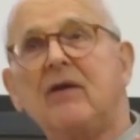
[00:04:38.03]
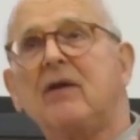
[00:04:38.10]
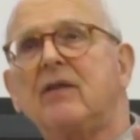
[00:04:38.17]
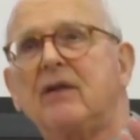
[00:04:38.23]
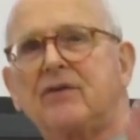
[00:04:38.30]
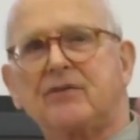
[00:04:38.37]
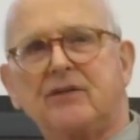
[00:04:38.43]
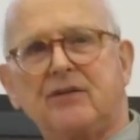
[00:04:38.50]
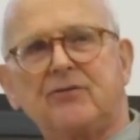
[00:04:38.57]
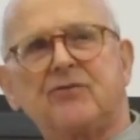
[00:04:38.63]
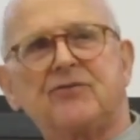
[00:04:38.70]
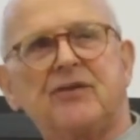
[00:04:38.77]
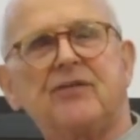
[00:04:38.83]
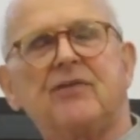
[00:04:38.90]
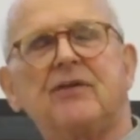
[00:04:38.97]
That's an
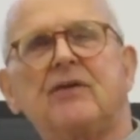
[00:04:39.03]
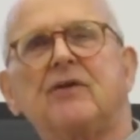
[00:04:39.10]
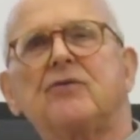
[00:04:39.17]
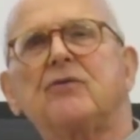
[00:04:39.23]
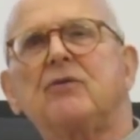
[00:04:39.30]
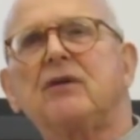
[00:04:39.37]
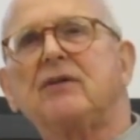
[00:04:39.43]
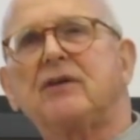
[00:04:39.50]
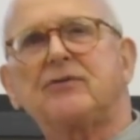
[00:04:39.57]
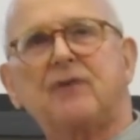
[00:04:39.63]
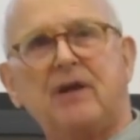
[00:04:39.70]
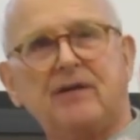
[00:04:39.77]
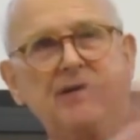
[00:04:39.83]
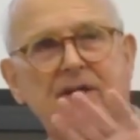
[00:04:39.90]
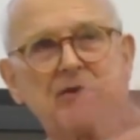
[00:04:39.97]
interesting thing they're doing. They're trying
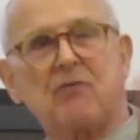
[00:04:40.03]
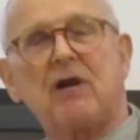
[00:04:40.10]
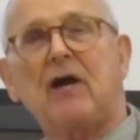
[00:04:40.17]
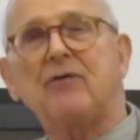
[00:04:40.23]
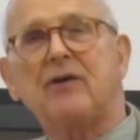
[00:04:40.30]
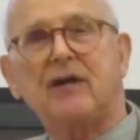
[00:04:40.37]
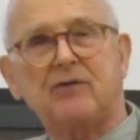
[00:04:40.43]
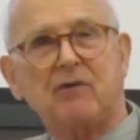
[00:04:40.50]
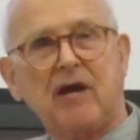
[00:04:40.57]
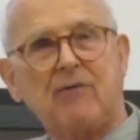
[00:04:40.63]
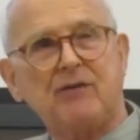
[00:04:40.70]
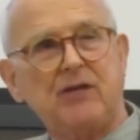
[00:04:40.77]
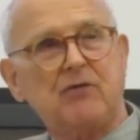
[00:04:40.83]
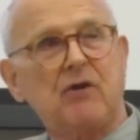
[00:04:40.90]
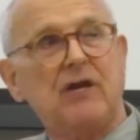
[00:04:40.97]
to get around that
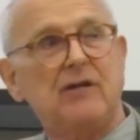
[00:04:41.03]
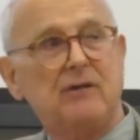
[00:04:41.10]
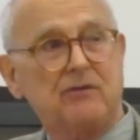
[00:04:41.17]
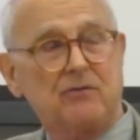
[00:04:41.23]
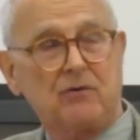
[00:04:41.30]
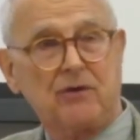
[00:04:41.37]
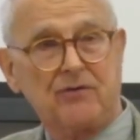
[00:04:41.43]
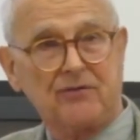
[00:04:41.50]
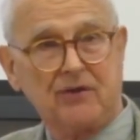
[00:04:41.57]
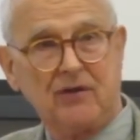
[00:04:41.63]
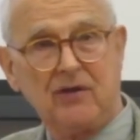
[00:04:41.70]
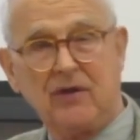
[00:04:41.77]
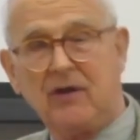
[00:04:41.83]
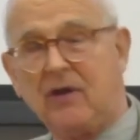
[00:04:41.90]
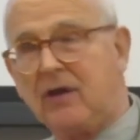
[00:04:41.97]
gravity gradient noise
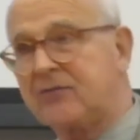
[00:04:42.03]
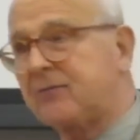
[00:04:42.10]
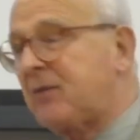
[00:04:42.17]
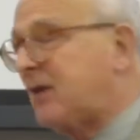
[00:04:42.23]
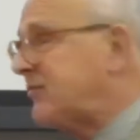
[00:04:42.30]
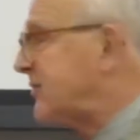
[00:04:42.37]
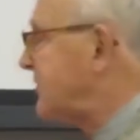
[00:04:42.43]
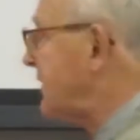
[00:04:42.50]
as best as